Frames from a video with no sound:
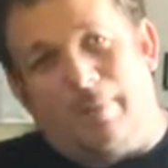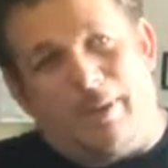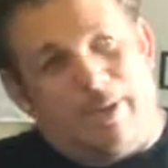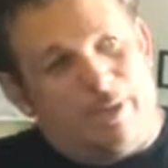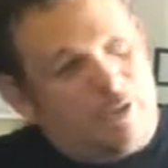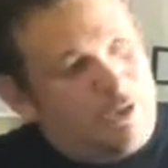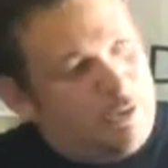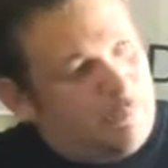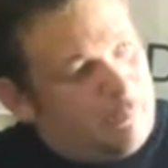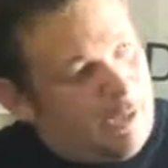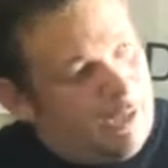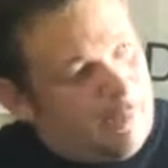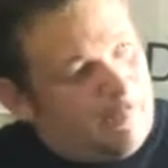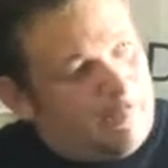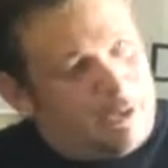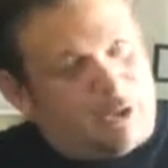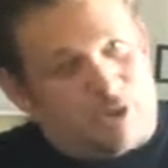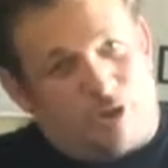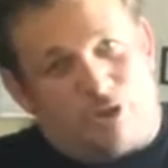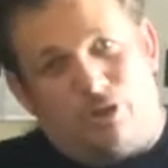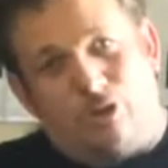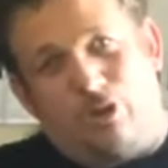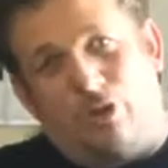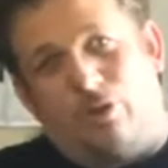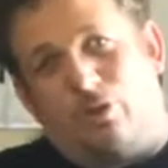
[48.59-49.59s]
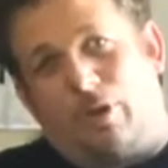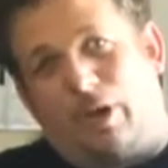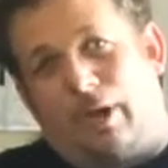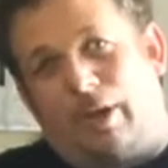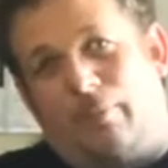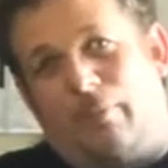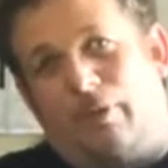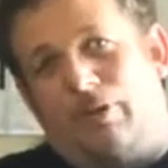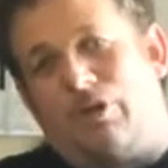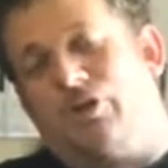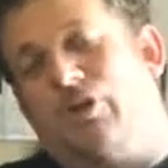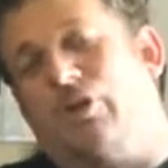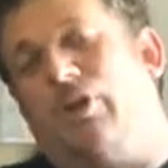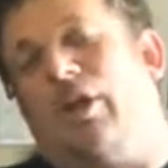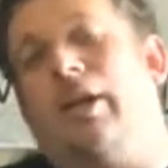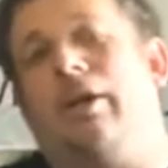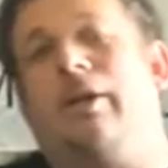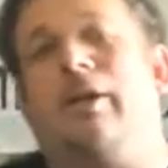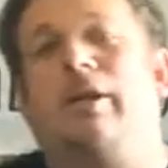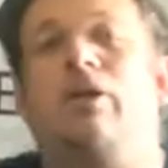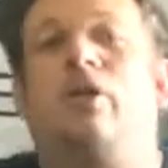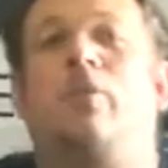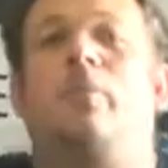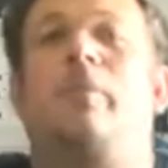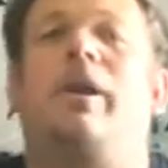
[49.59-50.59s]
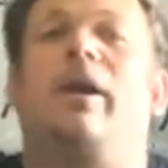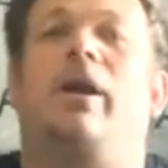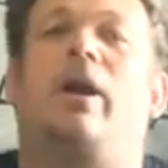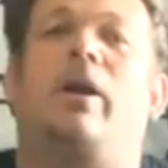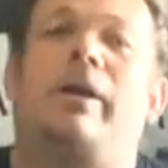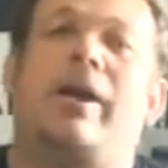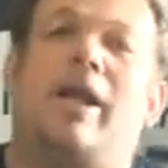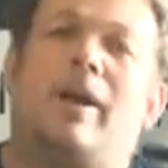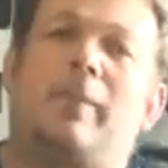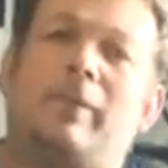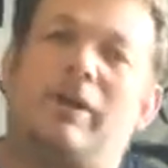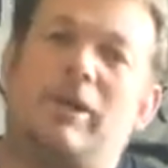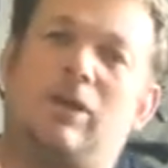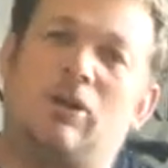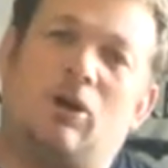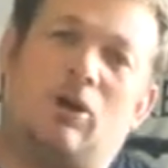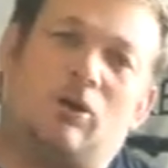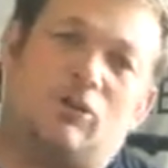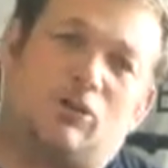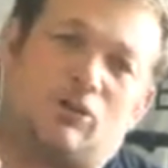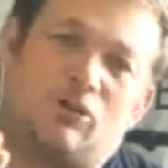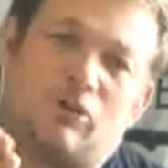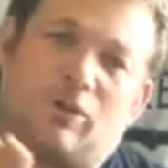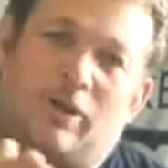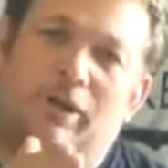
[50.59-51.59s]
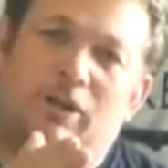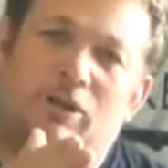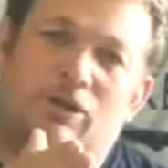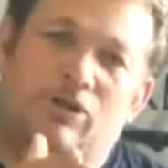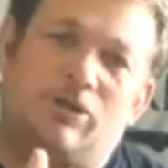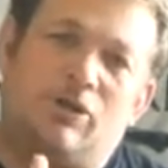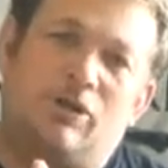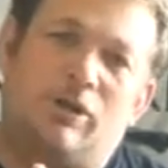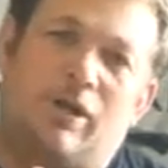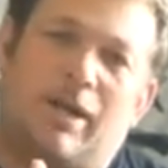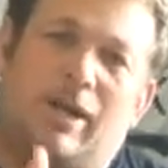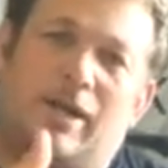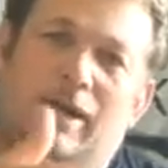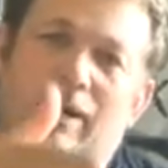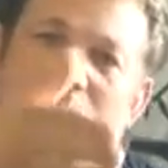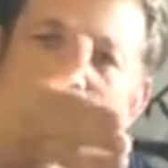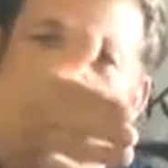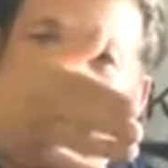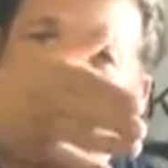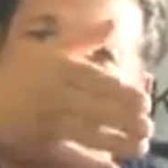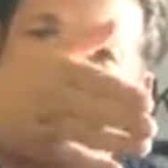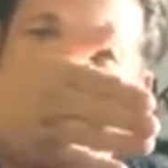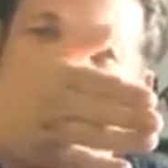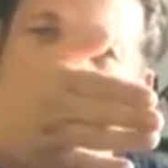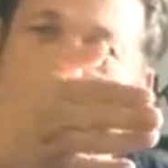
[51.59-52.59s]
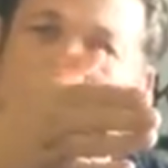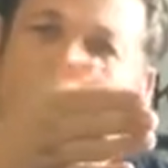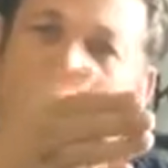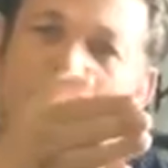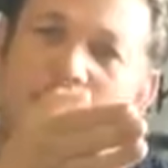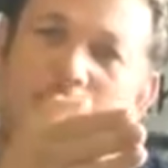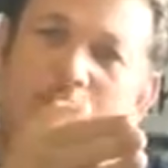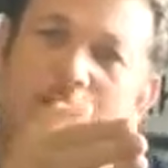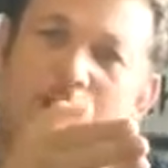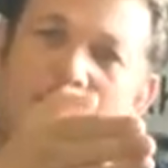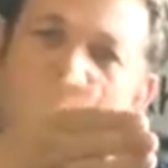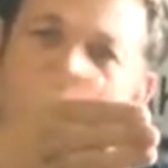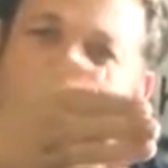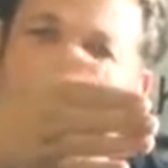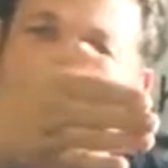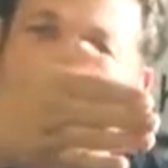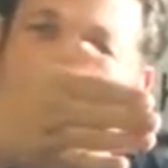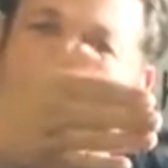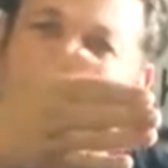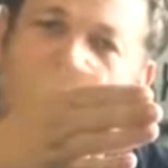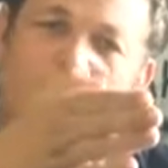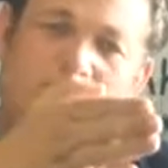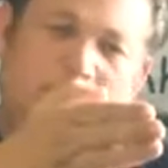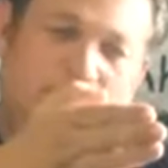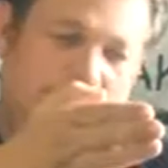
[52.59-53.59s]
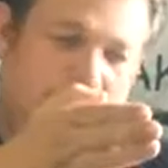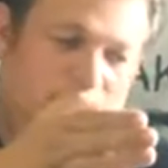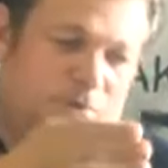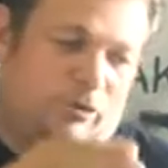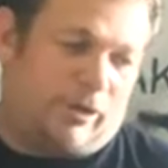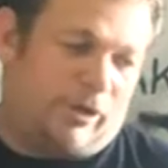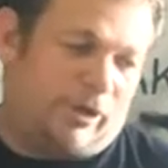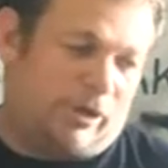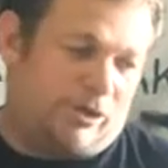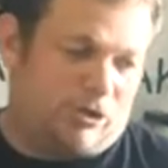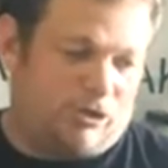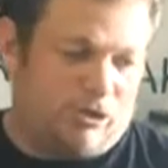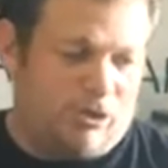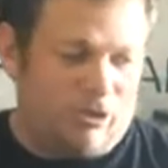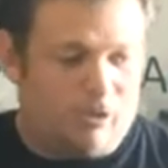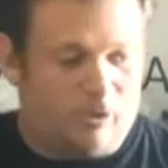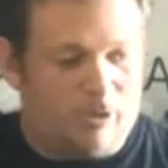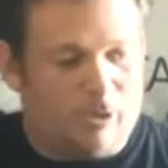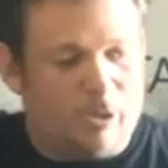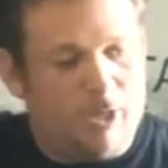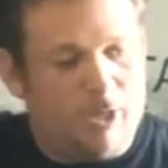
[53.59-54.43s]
and you'd be able to shoot at what you're hitting depending on how many yards you're trying to shoot at, and you'd angle the gun depending on where you're trying to shoot.